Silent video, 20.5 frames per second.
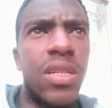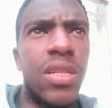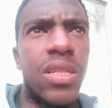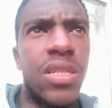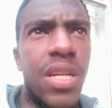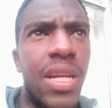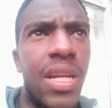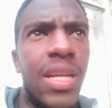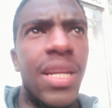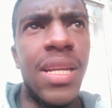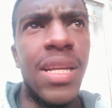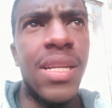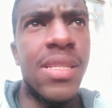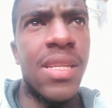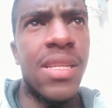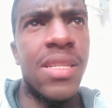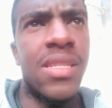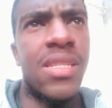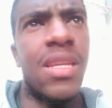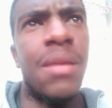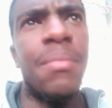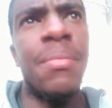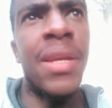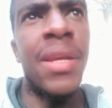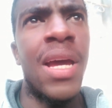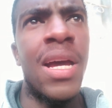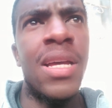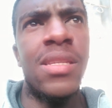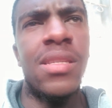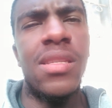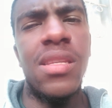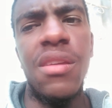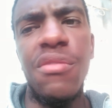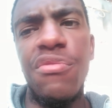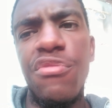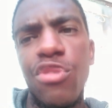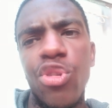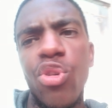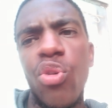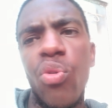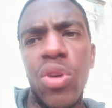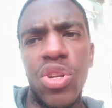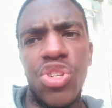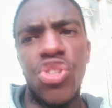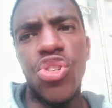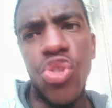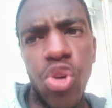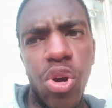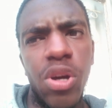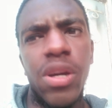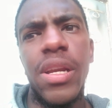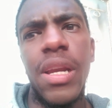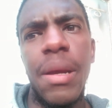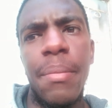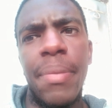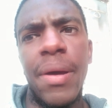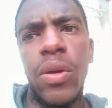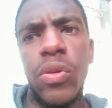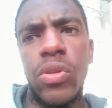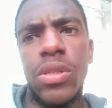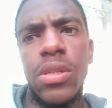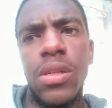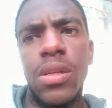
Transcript: trainings and seminars if you know what you're talking about.